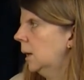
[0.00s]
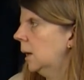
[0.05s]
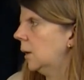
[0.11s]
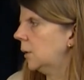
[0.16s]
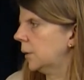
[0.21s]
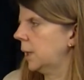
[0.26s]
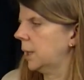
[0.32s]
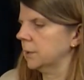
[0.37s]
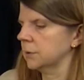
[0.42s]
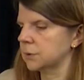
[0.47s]

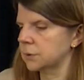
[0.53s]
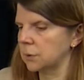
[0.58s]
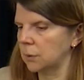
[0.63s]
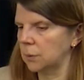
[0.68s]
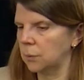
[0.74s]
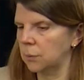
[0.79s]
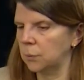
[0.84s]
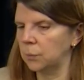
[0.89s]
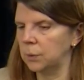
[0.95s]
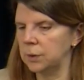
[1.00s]
Okay,
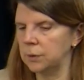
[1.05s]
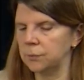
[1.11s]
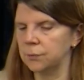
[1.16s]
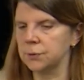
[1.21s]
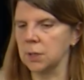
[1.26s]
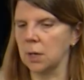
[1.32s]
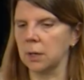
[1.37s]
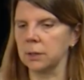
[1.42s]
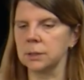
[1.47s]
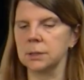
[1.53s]
so we've
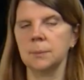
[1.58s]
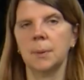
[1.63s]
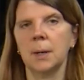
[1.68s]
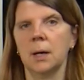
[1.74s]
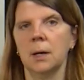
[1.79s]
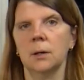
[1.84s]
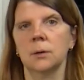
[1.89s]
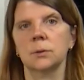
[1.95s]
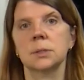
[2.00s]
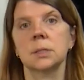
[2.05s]
talked
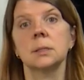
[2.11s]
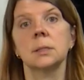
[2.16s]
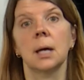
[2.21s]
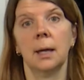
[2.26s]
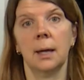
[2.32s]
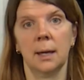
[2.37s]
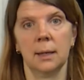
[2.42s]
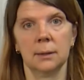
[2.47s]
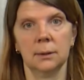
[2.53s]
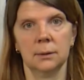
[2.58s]
about
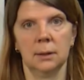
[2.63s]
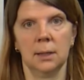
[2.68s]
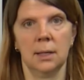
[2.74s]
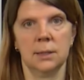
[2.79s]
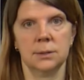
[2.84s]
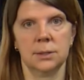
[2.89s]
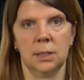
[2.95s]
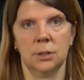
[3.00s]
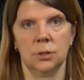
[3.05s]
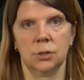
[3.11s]

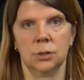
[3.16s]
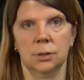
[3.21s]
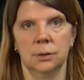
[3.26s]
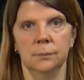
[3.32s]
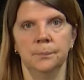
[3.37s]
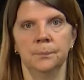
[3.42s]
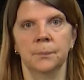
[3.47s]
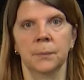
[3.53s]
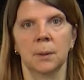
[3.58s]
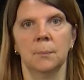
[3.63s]

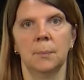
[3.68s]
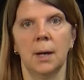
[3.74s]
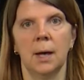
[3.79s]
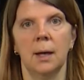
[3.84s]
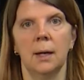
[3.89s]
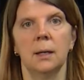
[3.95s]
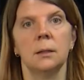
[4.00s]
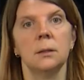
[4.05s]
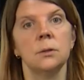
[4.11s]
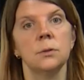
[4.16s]
diagonalization
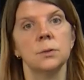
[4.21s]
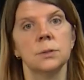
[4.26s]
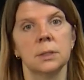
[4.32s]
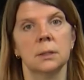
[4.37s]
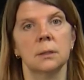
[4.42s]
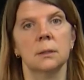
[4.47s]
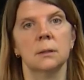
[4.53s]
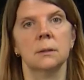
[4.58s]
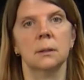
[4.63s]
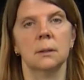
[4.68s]
by
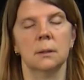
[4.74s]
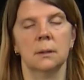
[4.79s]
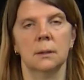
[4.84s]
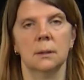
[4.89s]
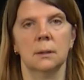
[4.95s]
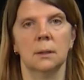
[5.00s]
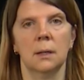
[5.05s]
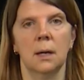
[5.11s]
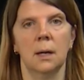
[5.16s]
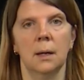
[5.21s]
using
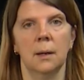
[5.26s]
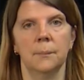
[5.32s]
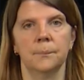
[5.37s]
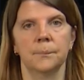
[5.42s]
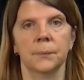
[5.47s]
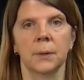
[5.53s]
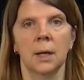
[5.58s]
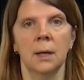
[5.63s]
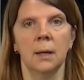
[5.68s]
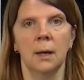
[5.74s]
the
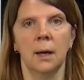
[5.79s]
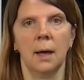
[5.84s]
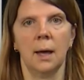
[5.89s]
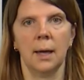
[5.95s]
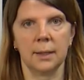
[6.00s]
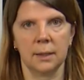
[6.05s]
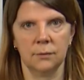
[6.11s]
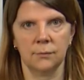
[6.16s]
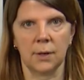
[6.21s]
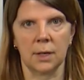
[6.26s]
um,
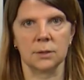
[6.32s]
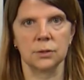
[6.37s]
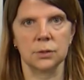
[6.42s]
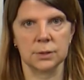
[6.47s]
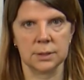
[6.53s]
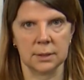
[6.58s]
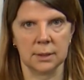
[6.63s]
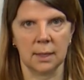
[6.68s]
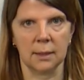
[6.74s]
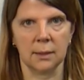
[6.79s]

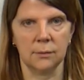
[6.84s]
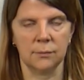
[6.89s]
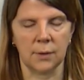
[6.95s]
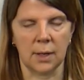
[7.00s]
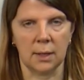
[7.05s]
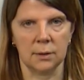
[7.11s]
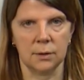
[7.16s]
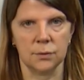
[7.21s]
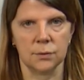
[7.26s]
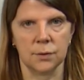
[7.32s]
eigenvectors and
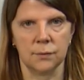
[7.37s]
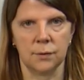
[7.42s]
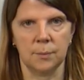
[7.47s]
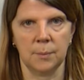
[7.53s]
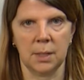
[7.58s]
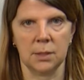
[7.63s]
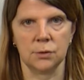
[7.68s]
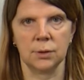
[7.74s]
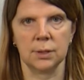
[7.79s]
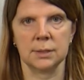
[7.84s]
eigenvalues of the
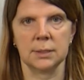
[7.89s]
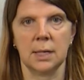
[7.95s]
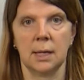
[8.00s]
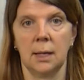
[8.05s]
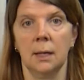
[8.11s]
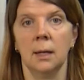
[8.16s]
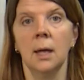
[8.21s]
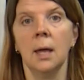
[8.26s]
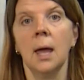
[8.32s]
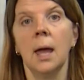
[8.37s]
matrix
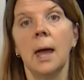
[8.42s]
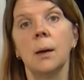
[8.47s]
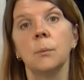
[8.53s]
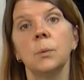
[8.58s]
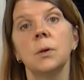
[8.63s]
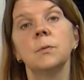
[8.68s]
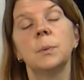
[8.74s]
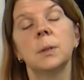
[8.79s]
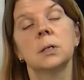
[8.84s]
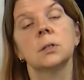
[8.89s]
A, and
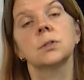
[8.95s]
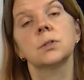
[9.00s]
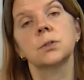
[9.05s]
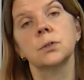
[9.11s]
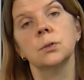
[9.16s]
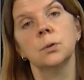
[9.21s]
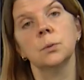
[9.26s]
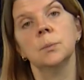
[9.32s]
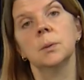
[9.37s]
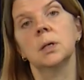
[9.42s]
we've been
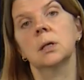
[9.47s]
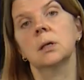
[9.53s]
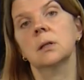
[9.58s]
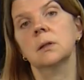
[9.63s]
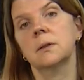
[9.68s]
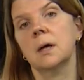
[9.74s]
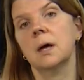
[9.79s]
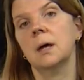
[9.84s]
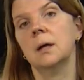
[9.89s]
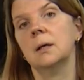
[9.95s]
assuming
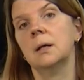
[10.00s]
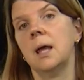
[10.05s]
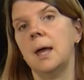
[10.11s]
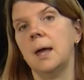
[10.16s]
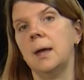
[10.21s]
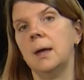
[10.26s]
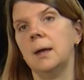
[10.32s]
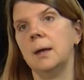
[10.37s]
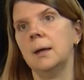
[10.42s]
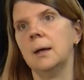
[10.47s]
that
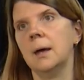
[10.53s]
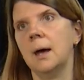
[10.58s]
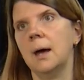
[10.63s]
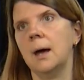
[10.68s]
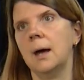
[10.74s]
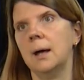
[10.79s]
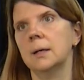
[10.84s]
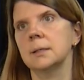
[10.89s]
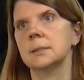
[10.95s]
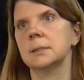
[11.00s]
A
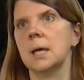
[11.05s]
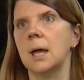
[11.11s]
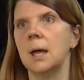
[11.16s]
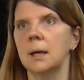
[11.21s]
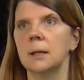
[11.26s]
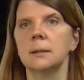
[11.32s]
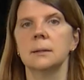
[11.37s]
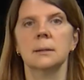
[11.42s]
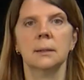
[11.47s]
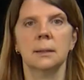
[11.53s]
has
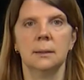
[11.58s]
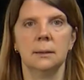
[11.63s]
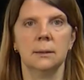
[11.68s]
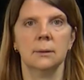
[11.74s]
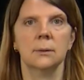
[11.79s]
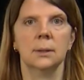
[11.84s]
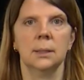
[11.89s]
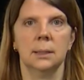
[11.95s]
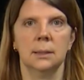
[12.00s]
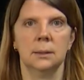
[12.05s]
n
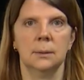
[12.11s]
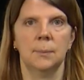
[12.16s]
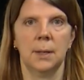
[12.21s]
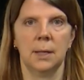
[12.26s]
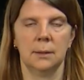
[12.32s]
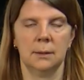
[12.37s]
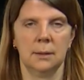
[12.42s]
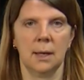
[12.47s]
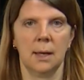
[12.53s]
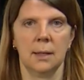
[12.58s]
linearly
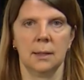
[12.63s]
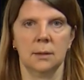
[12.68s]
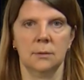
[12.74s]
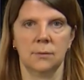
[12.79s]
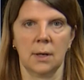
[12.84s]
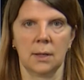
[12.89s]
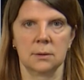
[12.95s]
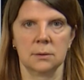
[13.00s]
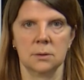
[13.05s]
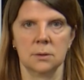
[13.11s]
independent
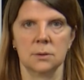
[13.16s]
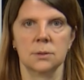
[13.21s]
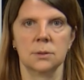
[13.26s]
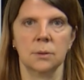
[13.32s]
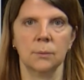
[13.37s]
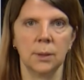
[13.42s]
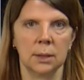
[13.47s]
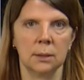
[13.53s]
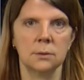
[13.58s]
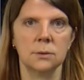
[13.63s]
eigenvectors,
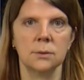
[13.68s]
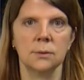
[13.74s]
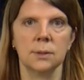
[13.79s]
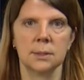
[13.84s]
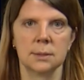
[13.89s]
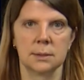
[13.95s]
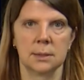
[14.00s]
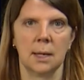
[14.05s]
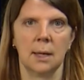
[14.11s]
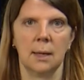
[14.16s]
so we can do
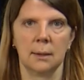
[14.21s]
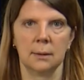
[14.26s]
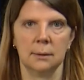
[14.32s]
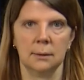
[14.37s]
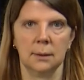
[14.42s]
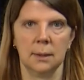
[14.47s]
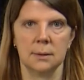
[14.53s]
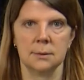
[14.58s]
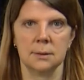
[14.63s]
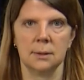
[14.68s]
this
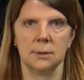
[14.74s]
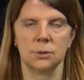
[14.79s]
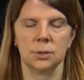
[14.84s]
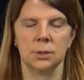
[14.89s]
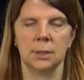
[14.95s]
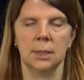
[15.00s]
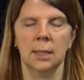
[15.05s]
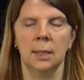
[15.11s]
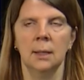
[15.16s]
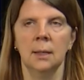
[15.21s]
diagonalization.